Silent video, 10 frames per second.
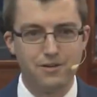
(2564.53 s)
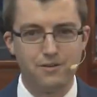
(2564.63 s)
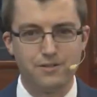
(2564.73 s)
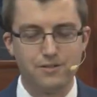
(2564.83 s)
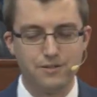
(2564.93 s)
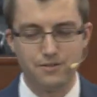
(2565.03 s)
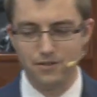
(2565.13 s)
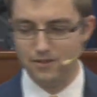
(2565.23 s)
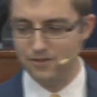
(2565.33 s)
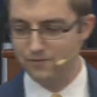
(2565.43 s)
character
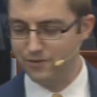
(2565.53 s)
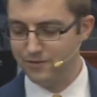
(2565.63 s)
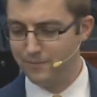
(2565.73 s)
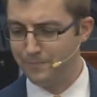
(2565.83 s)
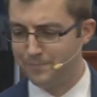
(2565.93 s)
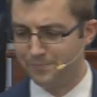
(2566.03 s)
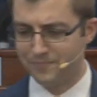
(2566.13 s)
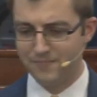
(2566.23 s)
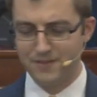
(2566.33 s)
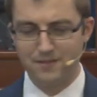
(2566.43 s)
of um,
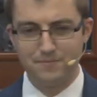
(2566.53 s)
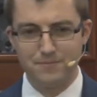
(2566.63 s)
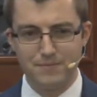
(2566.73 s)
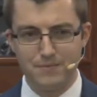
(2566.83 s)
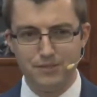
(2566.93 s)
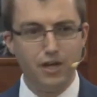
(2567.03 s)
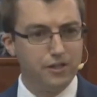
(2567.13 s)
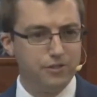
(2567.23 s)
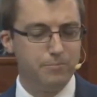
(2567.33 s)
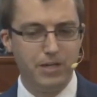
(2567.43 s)

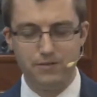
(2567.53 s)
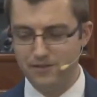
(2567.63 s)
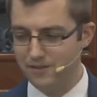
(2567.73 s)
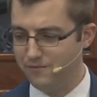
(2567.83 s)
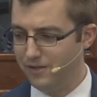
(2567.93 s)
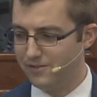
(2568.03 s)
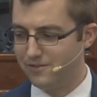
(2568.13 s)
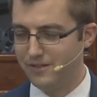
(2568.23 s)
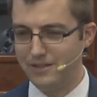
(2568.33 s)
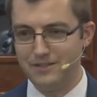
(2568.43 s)
not good parenting
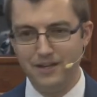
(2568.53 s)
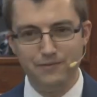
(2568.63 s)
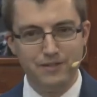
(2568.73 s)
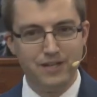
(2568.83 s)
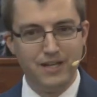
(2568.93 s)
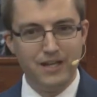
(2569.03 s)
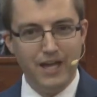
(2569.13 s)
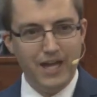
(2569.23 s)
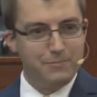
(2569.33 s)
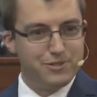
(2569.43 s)
advice. Uh, uh, David,
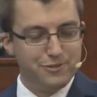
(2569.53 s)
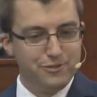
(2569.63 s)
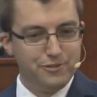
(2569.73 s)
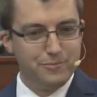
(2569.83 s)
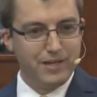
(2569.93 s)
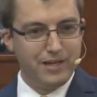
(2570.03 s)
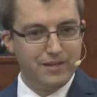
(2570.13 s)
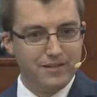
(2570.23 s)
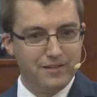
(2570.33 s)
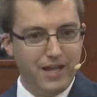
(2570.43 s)
Absalom,
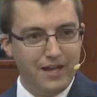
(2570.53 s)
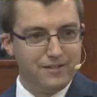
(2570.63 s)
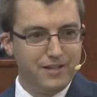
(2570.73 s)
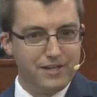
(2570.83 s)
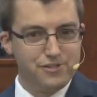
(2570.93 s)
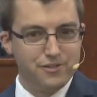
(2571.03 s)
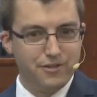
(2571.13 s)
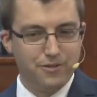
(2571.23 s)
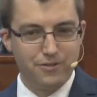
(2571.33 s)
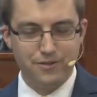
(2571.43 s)
and Adonijah
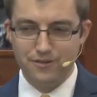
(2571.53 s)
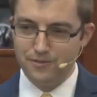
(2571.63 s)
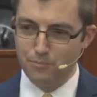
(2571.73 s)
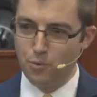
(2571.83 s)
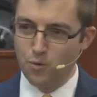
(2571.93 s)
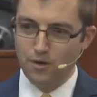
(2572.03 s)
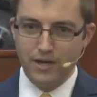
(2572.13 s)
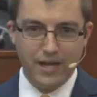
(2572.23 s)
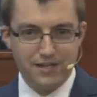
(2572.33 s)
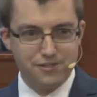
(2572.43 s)
are the more
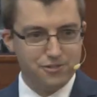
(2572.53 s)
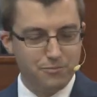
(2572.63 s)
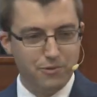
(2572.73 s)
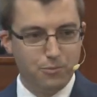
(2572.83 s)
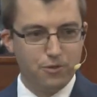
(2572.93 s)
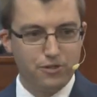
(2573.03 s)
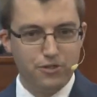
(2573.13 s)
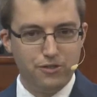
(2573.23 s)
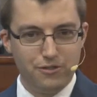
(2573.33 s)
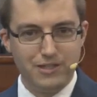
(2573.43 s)
handsome, the more
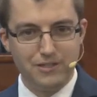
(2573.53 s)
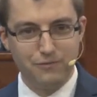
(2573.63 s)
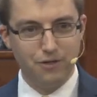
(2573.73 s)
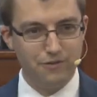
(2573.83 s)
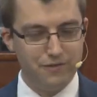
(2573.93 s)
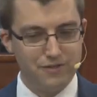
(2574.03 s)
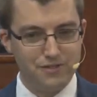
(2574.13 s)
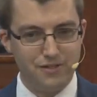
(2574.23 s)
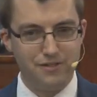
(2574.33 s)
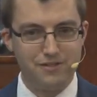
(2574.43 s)
good looking of all of his
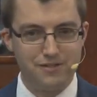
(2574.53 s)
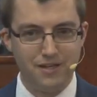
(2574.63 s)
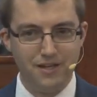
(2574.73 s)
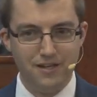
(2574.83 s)
sons.